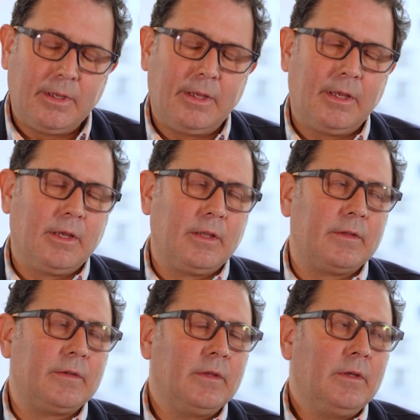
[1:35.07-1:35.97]

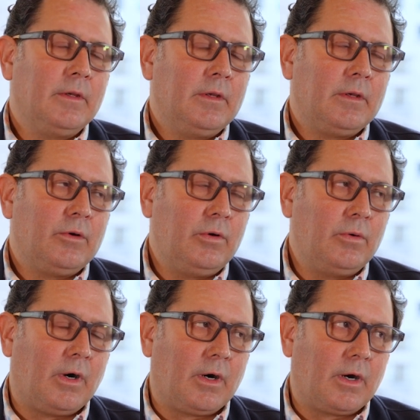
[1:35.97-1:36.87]
and
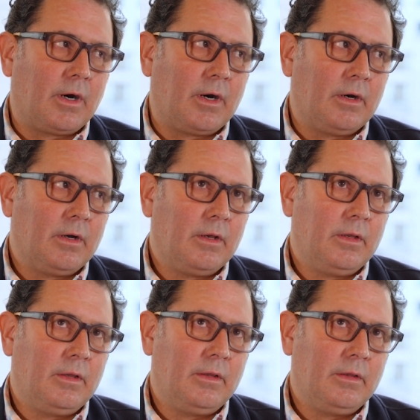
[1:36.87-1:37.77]
who are
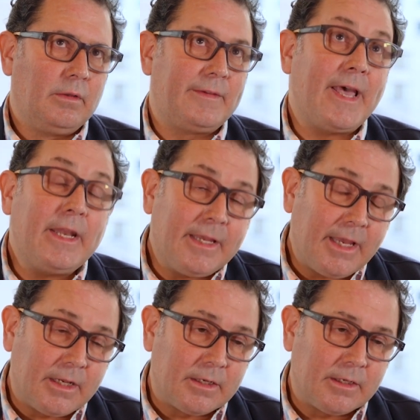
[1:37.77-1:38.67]

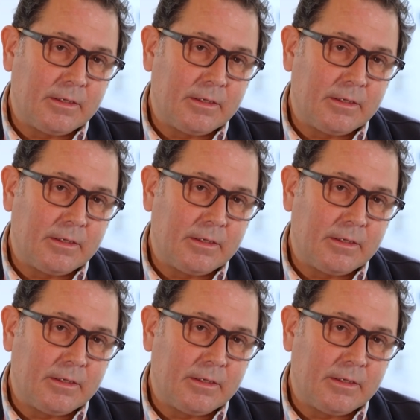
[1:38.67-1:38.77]
dedicated